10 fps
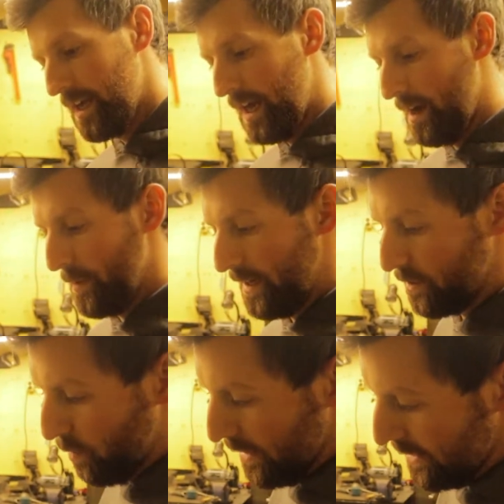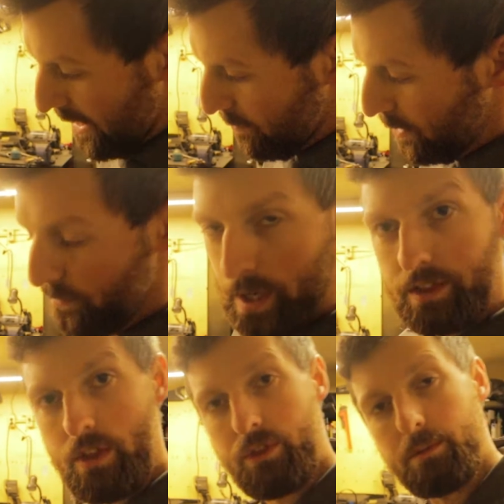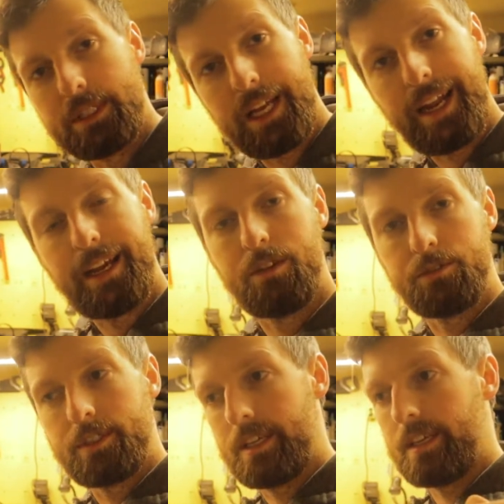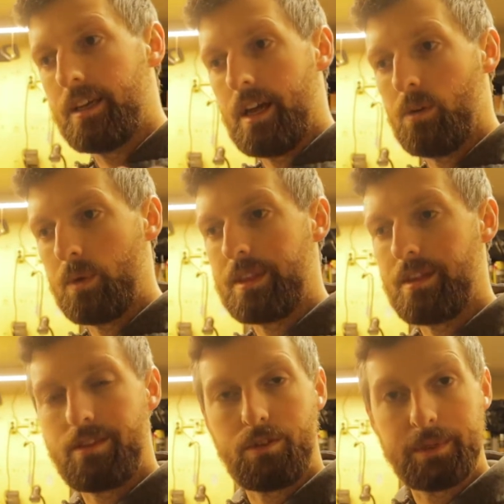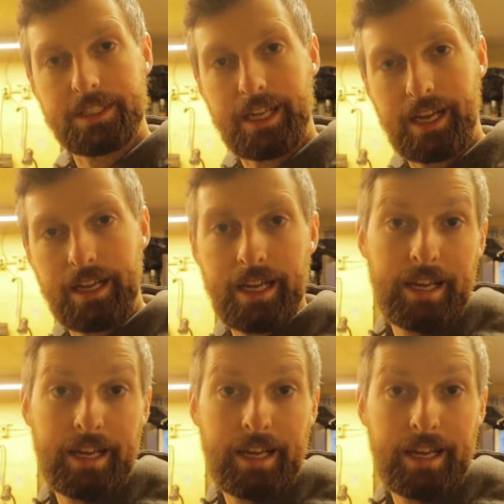And as well as that, I believe we got the thermostat housing with the thermostat